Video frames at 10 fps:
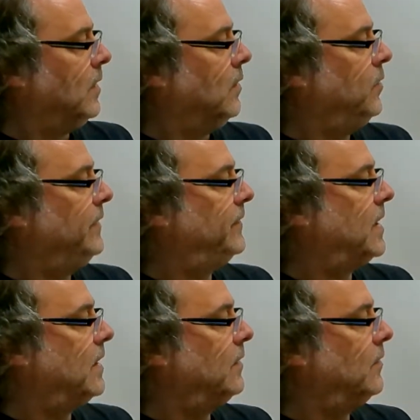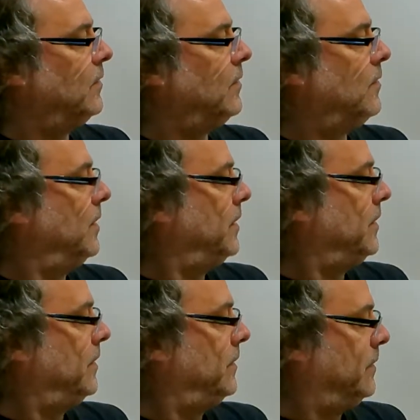We've got an
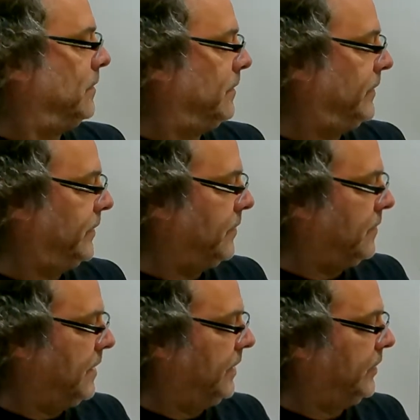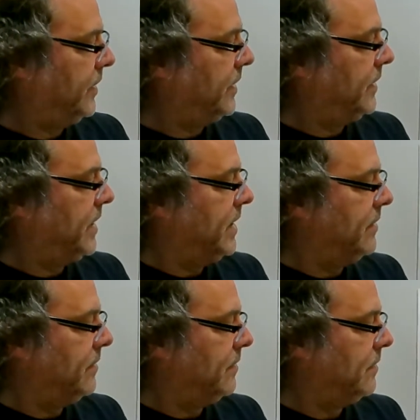oil storage
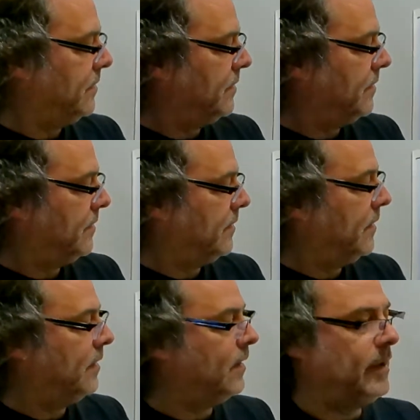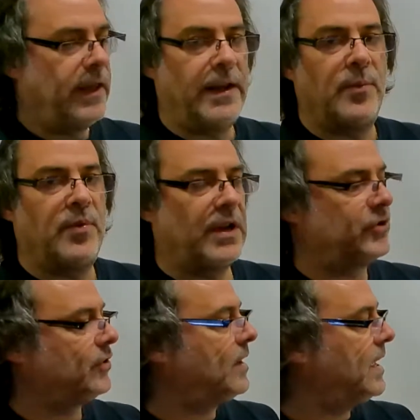container in a
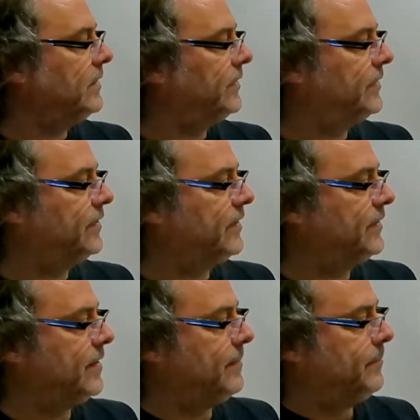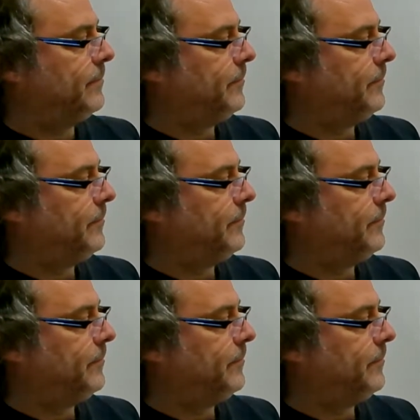pressurized system.